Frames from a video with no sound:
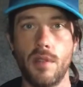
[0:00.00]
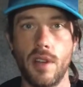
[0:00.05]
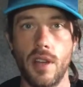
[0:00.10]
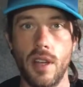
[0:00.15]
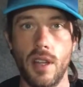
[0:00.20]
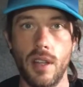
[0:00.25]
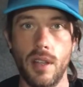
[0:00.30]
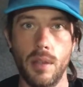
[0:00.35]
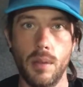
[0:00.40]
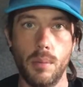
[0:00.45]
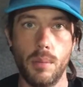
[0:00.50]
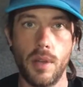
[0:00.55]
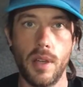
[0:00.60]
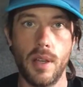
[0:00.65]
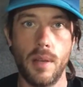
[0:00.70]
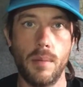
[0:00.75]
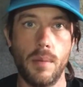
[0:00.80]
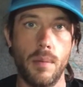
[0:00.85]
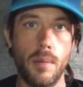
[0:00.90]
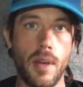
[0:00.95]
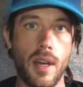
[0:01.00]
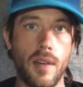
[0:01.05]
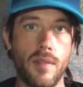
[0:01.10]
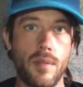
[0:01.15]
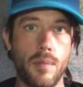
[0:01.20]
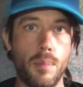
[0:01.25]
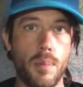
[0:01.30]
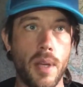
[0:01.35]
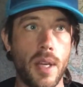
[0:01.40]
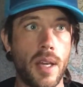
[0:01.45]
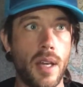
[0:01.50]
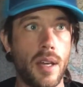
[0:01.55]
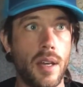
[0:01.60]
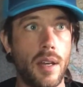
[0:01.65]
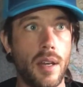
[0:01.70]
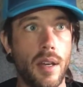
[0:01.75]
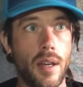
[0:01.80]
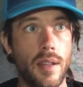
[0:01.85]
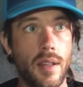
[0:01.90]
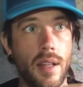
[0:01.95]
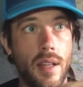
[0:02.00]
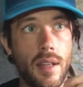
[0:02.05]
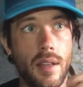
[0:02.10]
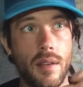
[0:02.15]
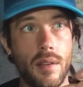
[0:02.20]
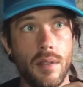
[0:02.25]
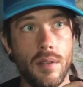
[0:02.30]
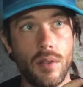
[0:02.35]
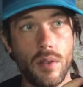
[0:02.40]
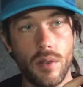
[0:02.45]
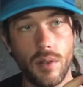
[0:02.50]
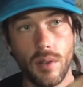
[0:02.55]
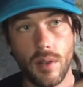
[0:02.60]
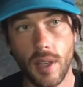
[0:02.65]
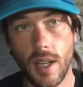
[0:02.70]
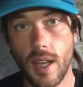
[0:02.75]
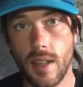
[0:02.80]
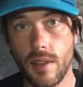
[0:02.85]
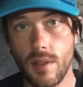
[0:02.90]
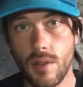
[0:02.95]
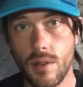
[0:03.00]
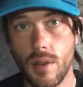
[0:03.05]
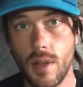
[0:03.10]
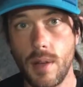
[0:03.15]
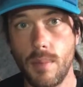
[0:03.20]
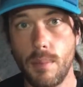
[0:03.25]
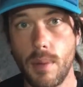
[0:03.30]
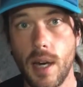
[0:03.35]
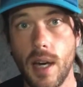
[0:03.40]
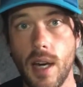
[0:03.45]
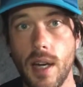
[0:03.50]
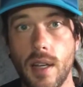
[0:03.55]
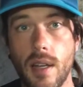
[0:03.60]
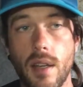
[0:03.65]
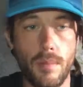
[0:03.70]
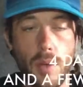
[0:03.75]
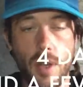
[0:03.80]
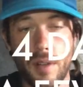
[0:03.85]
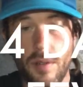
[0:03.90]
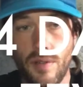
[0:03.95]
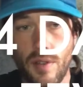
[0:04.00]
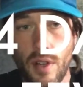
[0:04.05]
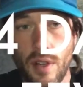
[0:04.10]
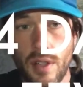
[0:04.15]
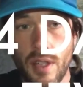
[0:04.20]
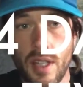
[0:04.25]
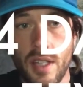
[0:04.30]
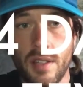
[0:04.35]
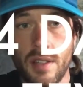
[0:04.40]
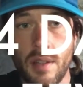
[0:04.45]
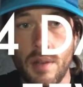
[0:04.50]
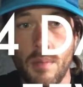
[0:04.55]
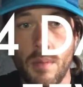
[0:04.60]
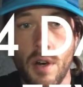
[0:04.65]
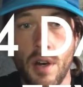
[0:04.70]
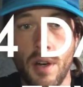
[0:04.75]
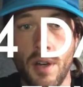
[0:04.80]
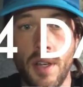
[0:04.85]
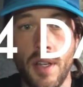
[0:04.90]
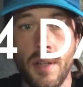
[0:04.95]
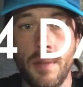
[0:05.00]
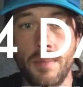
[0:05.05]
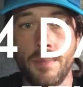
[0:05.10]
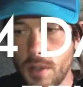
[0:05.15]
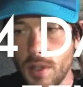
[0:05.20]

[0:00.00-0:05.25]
a little bit, maybe have a beer and then get the train back. We had 4 days and a morning, so